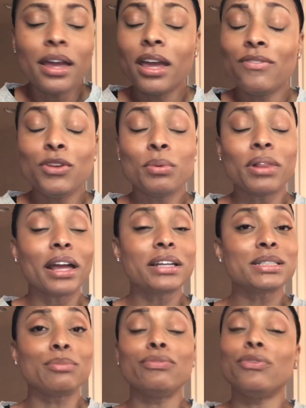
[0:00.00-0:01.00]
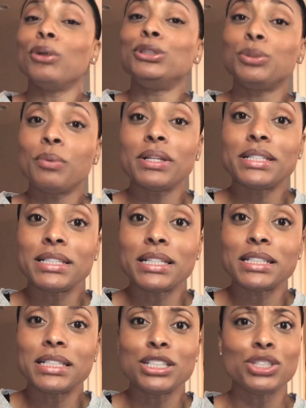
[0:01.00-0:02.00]
if you would like some virtual
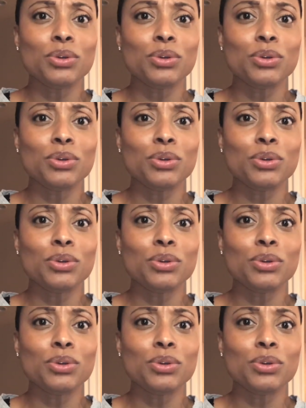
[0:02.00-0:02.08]
assistance,